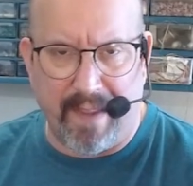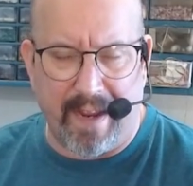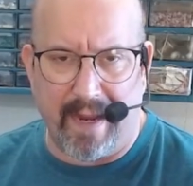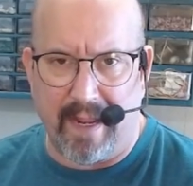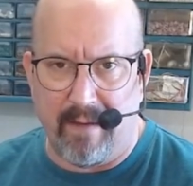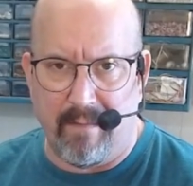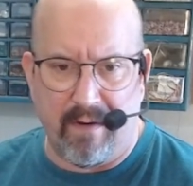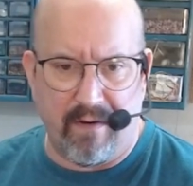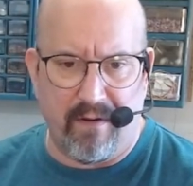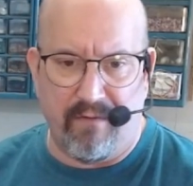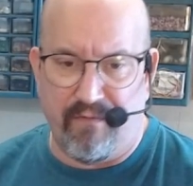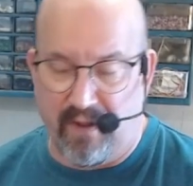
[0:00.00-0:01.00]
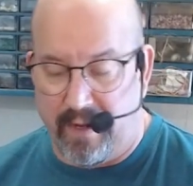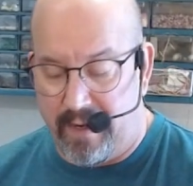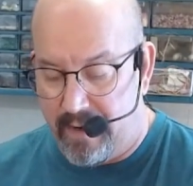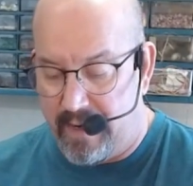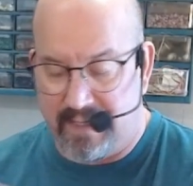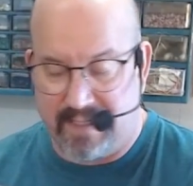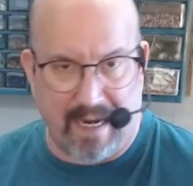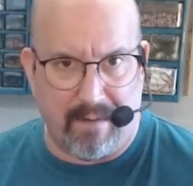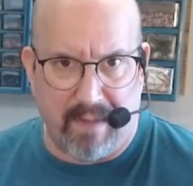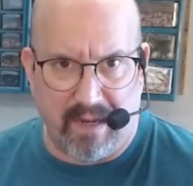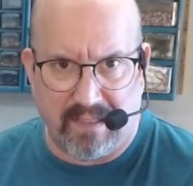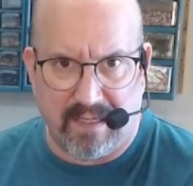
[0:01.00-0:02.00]
I am an affiliate. I set up
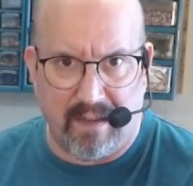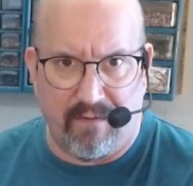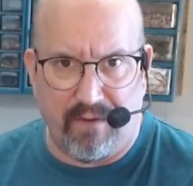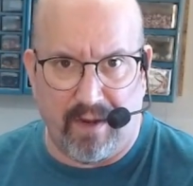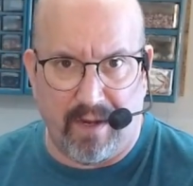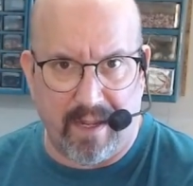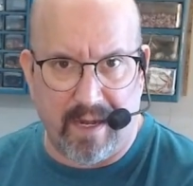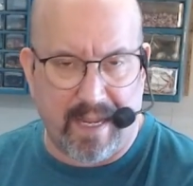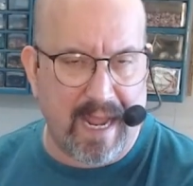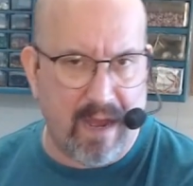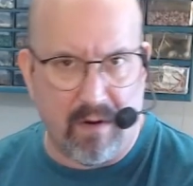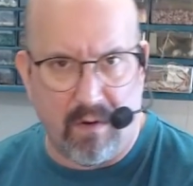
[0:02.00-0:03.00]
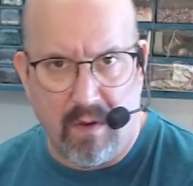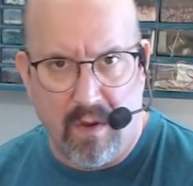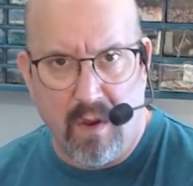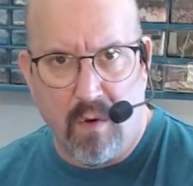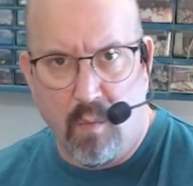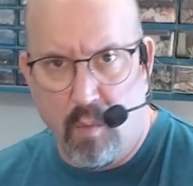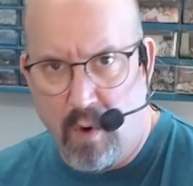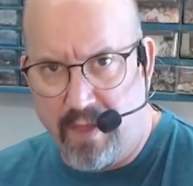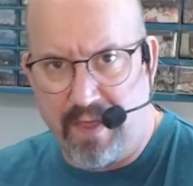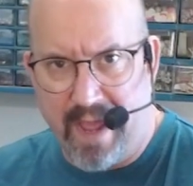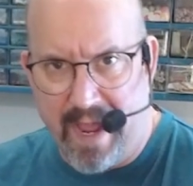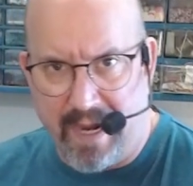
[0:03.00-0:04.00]
my affiliate account
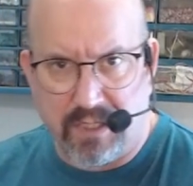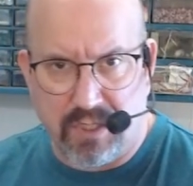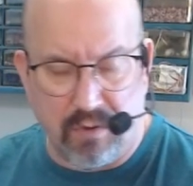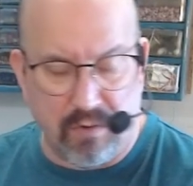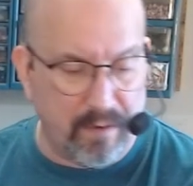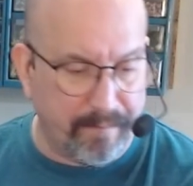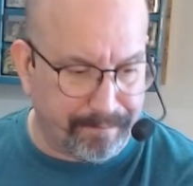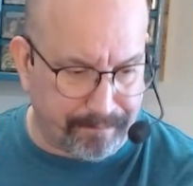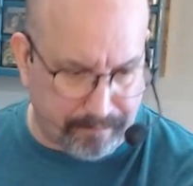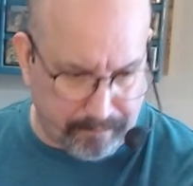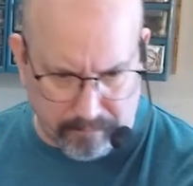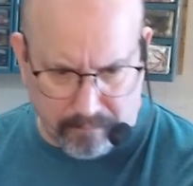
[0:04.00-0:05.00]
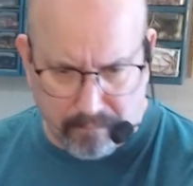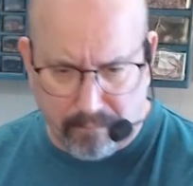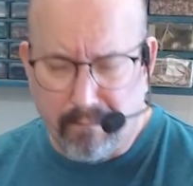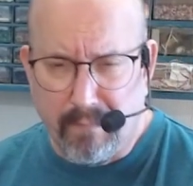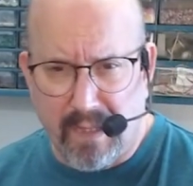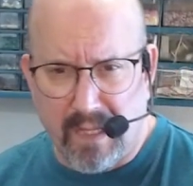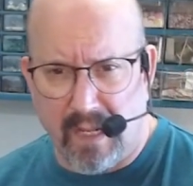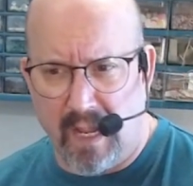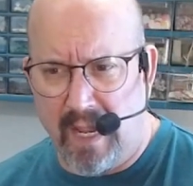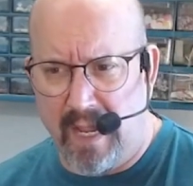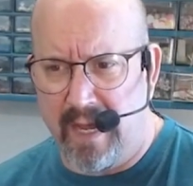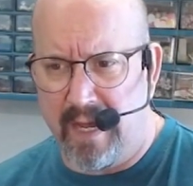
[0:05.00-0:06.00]
with xTool.
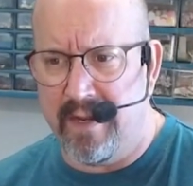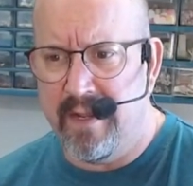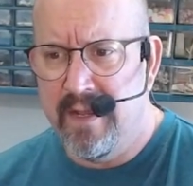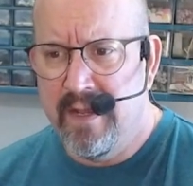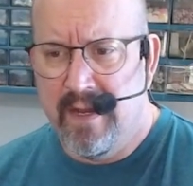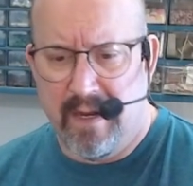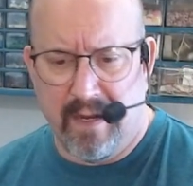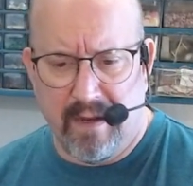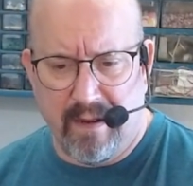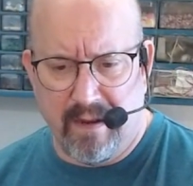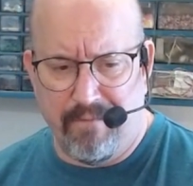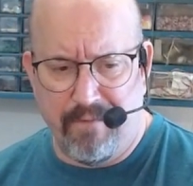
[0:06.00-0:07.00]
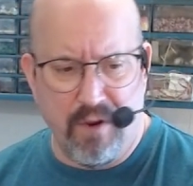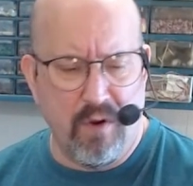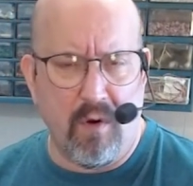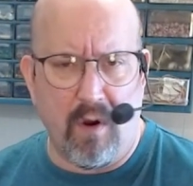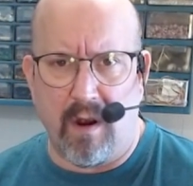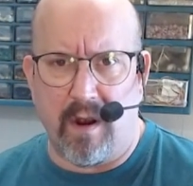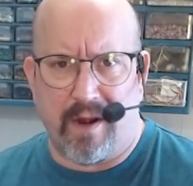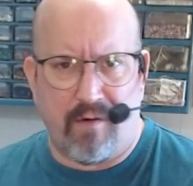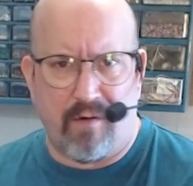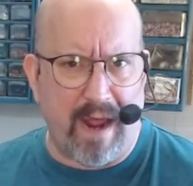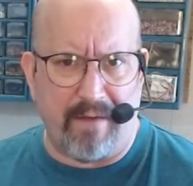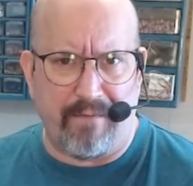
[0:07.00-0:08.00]
And if you are a
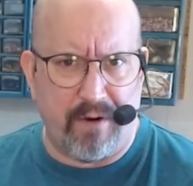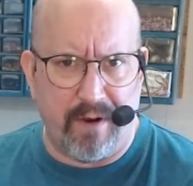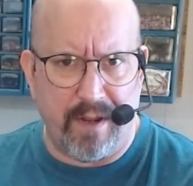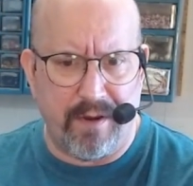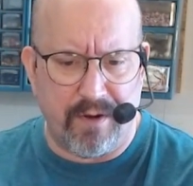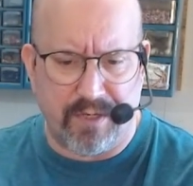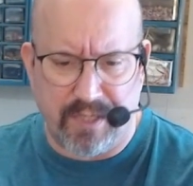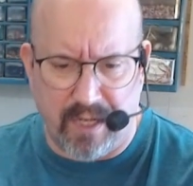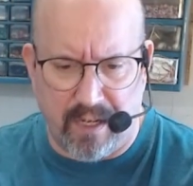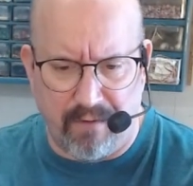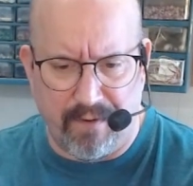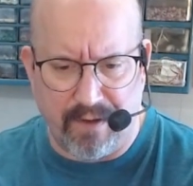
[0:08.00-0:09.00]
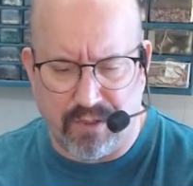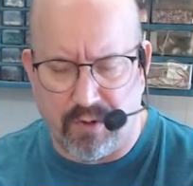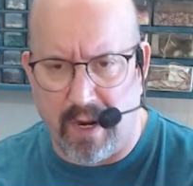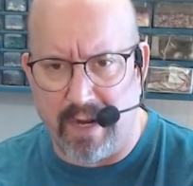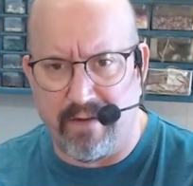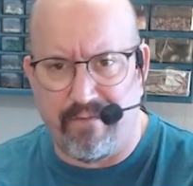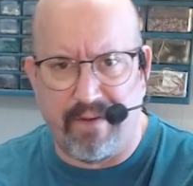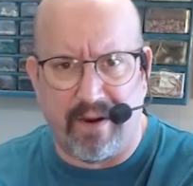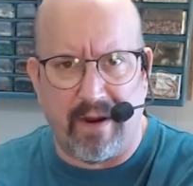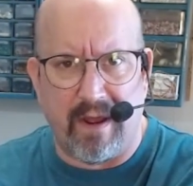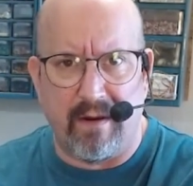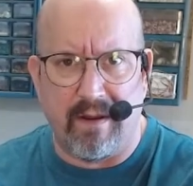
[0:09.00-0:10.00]
crafter in yourself and trying to
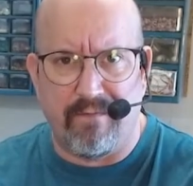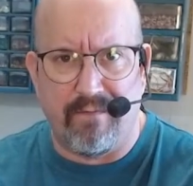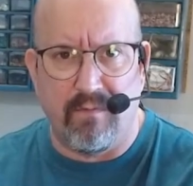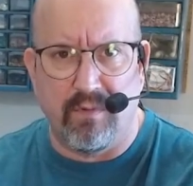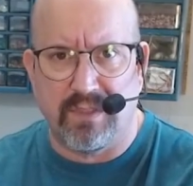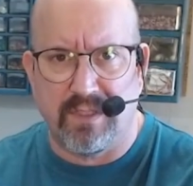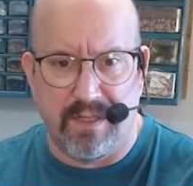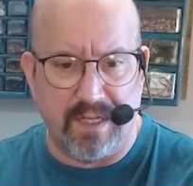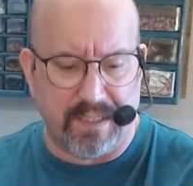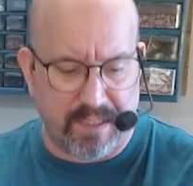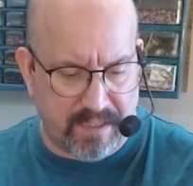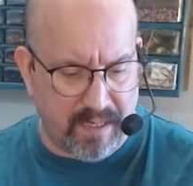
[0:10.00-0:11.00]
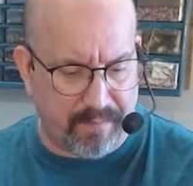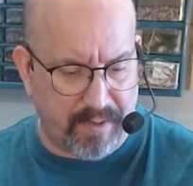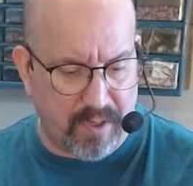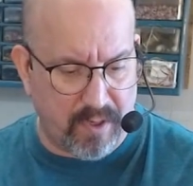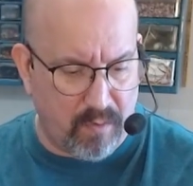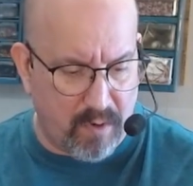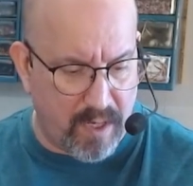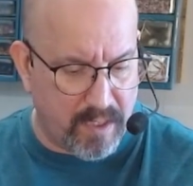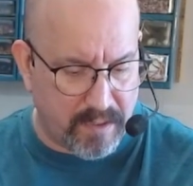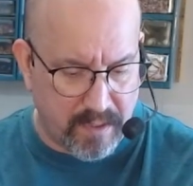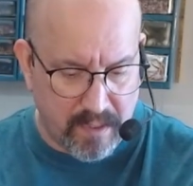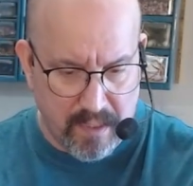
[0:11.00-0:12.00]
figure out if this is something you want,